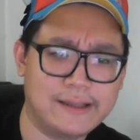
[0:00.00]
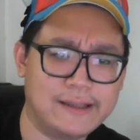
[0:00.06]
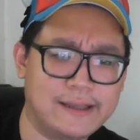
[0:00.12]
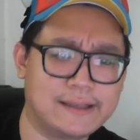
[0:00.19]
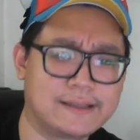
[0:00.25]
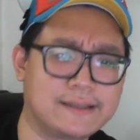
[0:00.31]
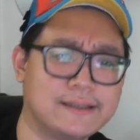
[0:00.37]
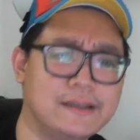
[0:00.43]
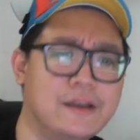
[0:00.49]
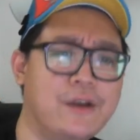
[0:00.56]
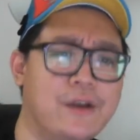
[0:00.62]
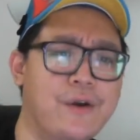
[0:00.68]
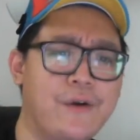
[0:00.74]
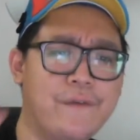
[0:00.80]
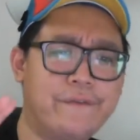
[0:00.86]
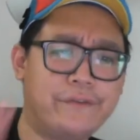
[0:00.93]
Yes,
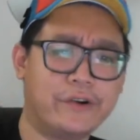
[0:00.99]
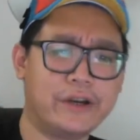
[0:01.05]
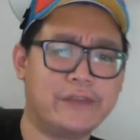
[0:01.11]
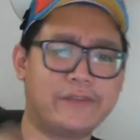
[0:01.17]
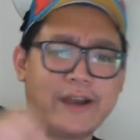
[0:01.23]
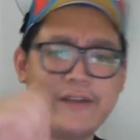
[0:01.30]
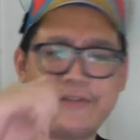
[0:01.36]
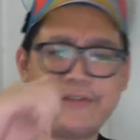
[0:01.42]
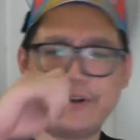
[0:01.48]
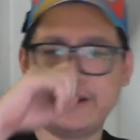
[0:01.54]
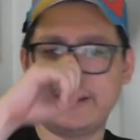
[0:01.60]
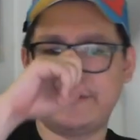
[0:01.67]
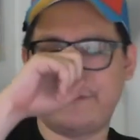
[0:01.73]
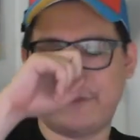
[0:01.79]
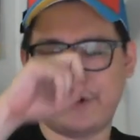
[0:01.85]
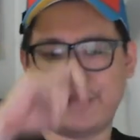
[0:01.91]
45
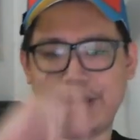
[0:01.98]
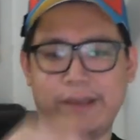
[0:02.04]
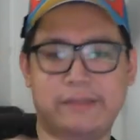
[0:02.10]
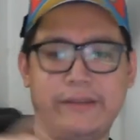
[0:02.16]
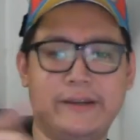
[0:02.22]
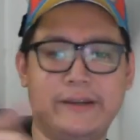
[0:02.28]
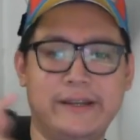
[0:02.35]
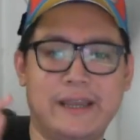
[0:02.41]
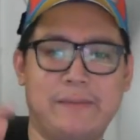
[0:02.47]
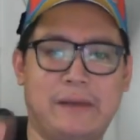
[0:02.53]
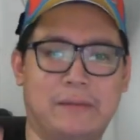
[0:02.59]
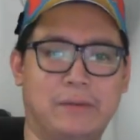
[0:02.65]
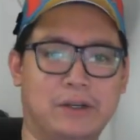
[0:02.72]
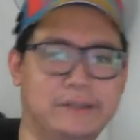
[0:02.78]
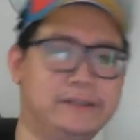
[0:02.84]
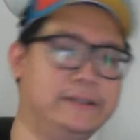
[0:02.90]
ringgit for a 30 ml
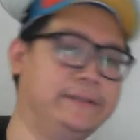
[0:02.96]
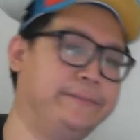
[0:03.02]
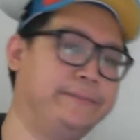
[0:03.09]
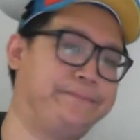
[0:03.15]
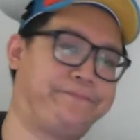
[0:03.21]
bottle.